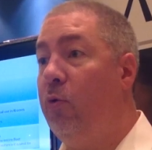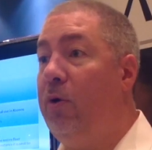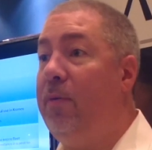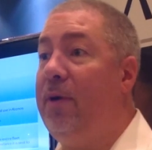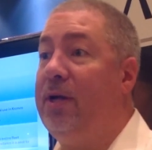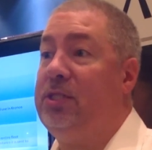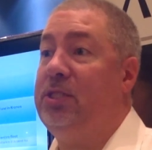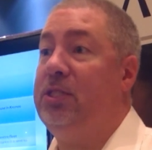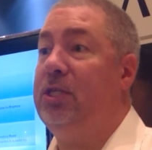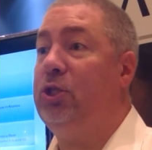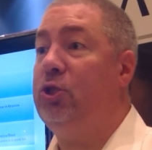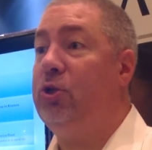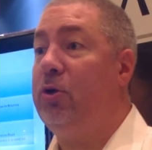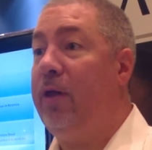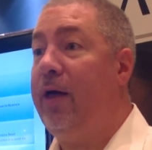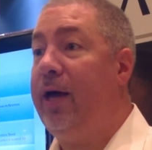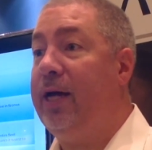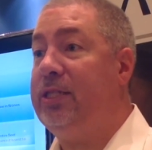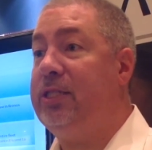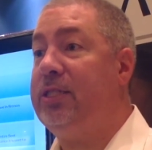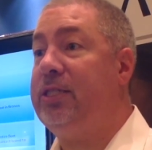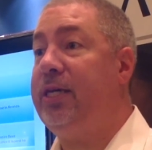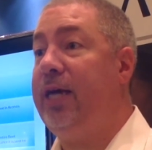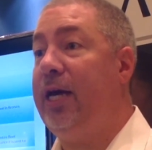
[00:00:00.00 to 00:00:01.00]
What about
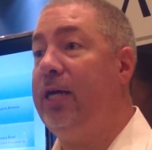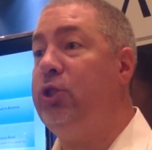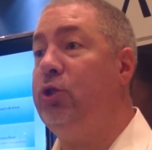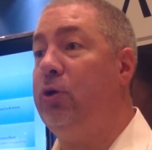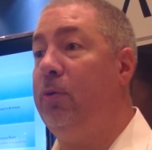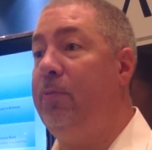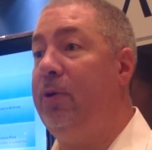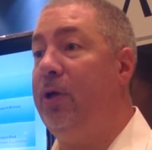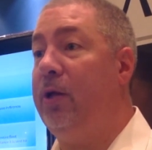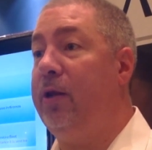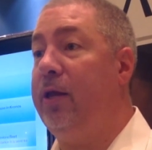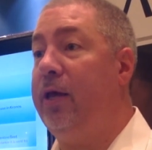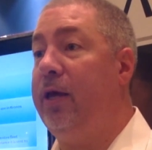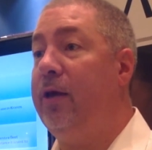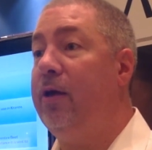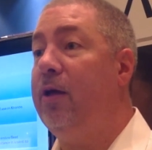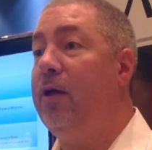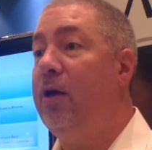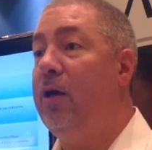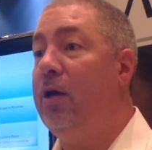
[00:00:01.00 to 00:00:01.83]
centralized schedule building?